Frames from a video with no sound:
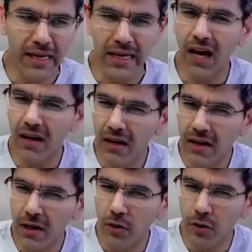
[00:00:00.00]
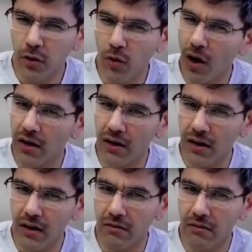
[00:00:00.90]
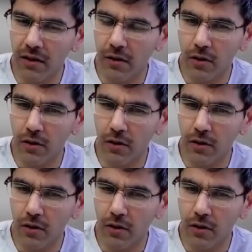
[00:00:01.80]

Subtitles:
like 100 to 200,